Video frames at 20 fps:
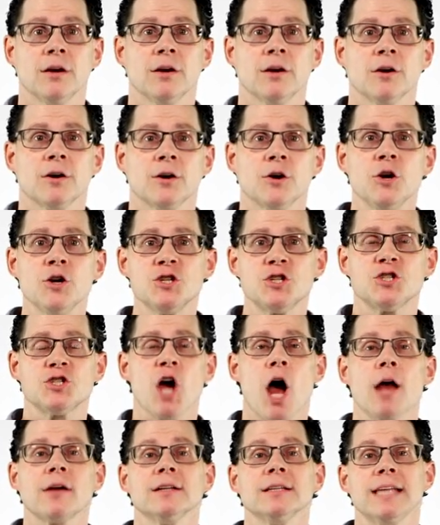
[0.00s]
encourage your
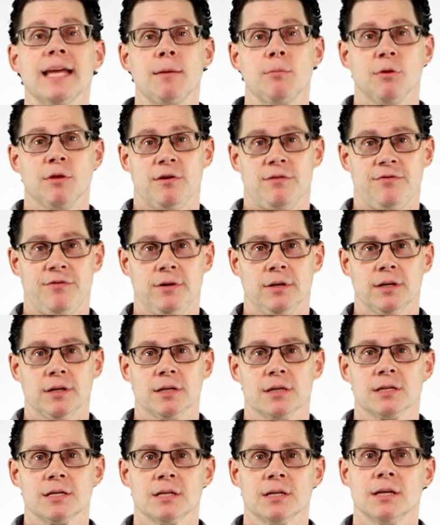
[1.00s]
child to label their
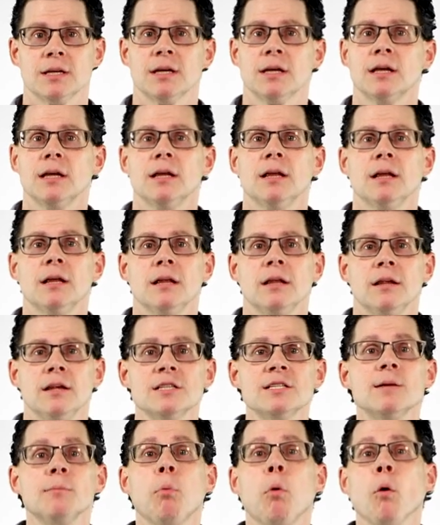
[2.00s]
feelings. This
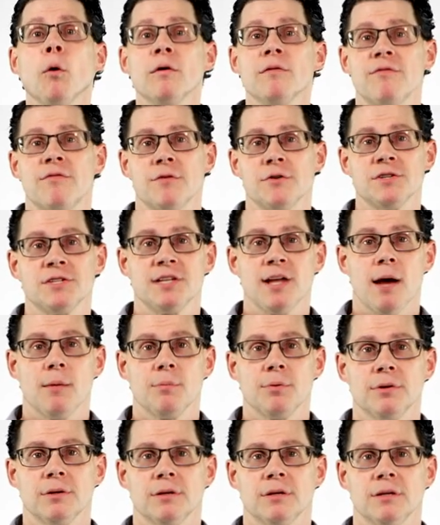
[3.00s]
is an important first
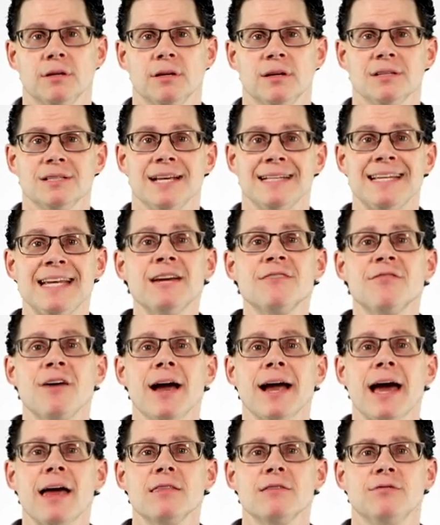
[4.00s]
step. So
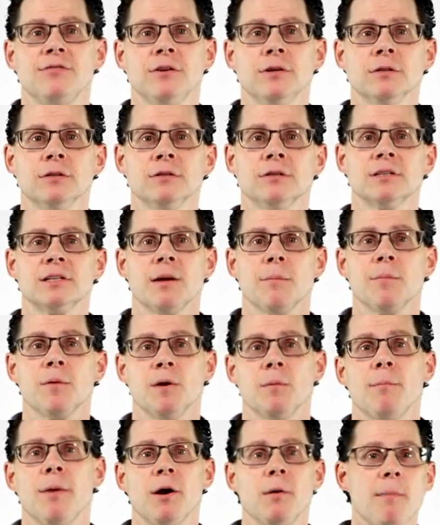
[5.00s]
identifying how they feel can help them
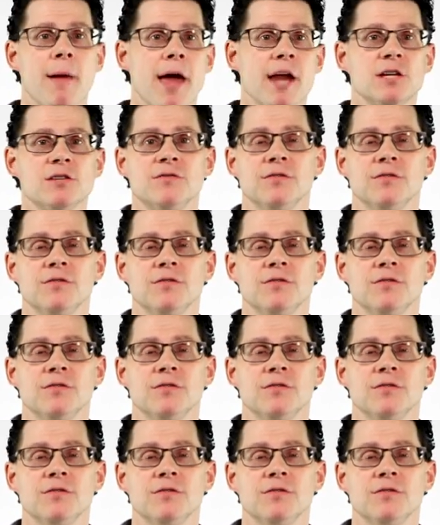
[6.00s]
to better manage